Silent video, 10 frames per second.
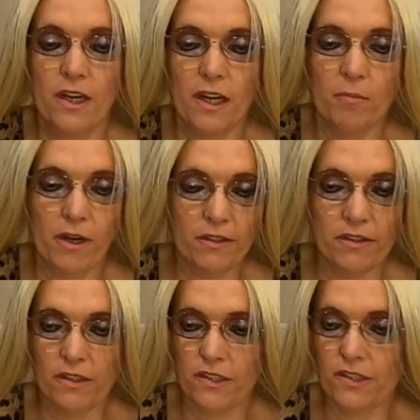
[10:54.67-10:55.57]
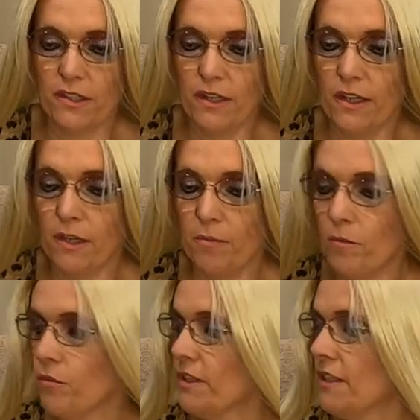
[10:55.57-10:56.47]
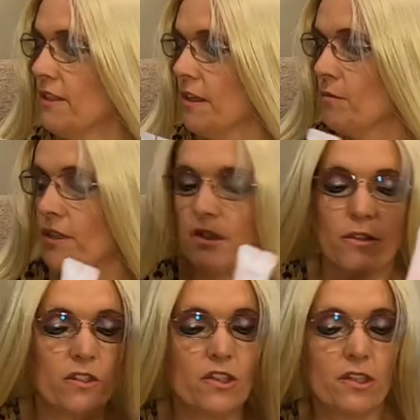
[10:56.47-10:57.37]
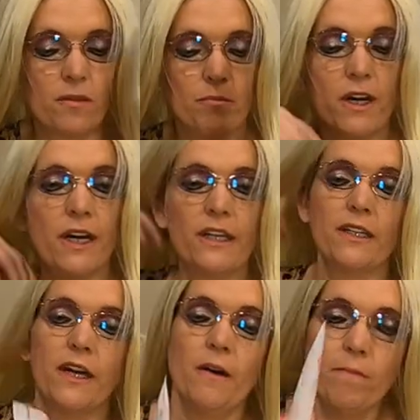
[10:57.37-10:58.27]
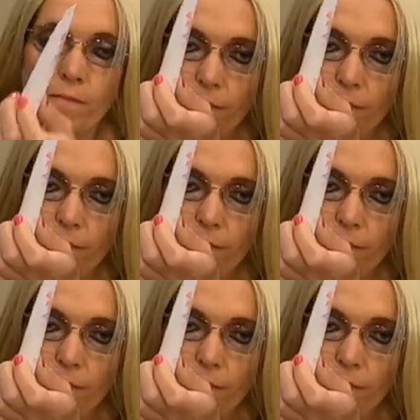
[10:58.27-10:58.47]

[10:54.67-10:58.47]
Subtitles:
about this, a little bit more detailed research. But yeah,